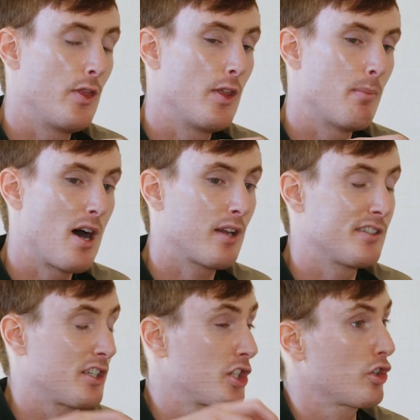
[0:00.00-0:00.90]
the model
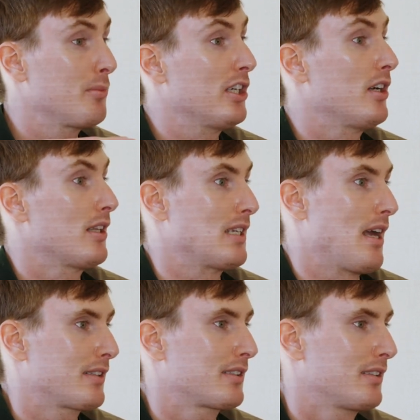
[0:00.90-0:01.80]
is extremely good at the
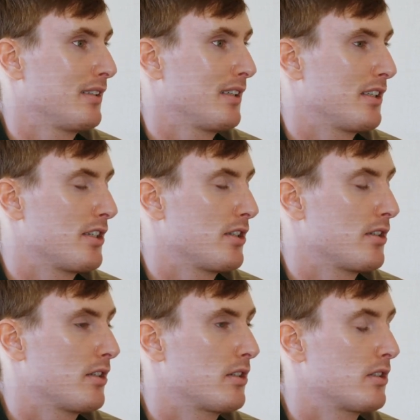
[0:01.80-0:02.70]
task
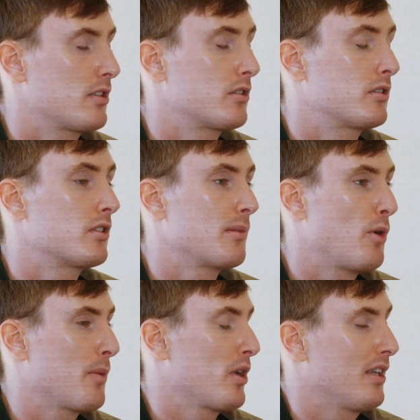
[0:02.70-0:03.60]
to the
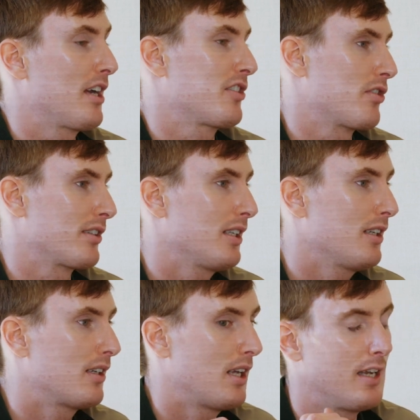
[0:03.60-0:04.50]
point where you can actually trust it
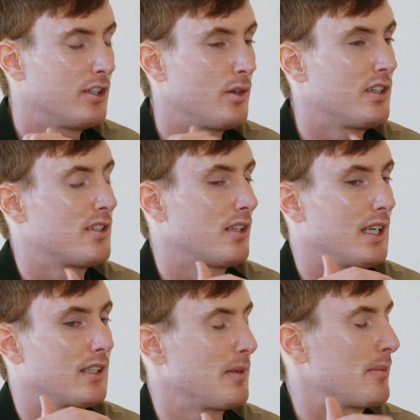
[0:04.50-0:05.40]
and you don't need to
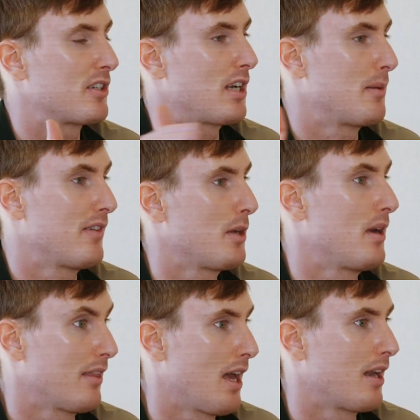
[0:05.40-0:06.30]
like spend a bunch of time
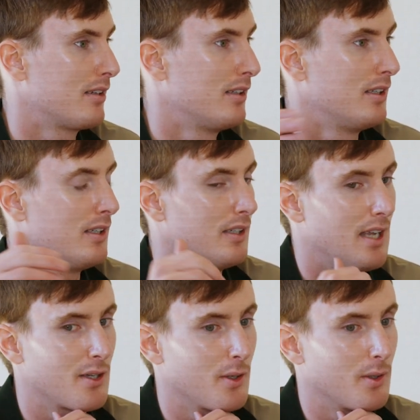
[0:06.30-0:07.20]
evaluating that.
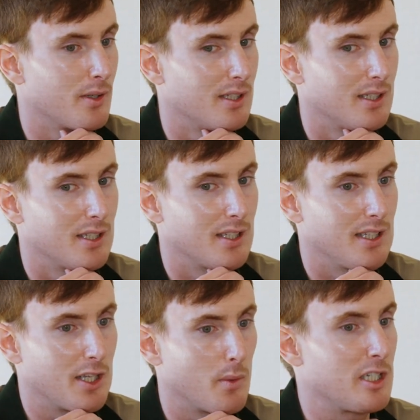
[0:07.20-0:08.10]
So
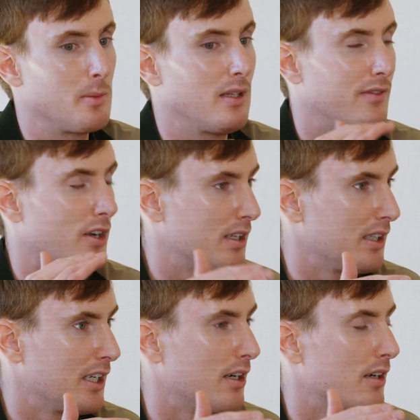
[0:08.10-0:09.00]
yeah, you want it to be like very
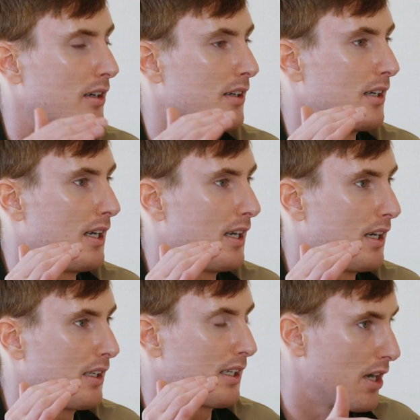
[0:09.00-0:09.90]
clear,
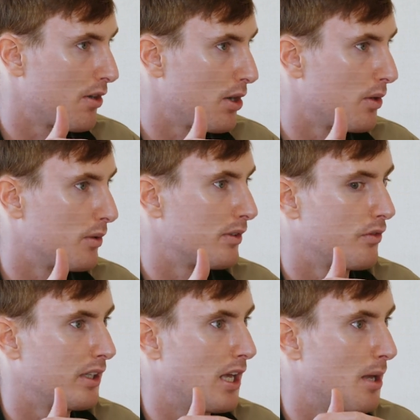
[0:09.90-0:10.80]
like narrow,
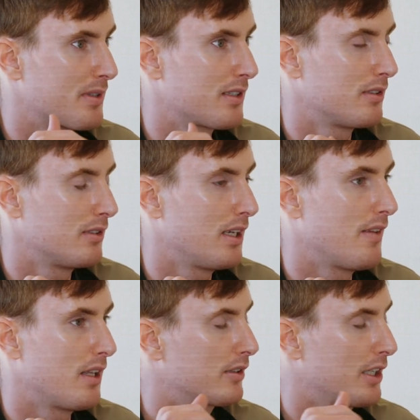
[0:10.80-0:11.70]
really helps, and
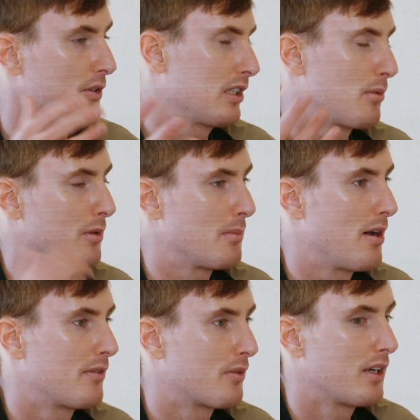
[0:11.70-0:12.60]
then like using the appropriate
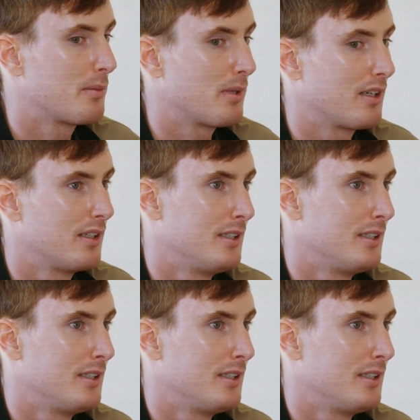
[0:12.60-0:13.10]
model for it. But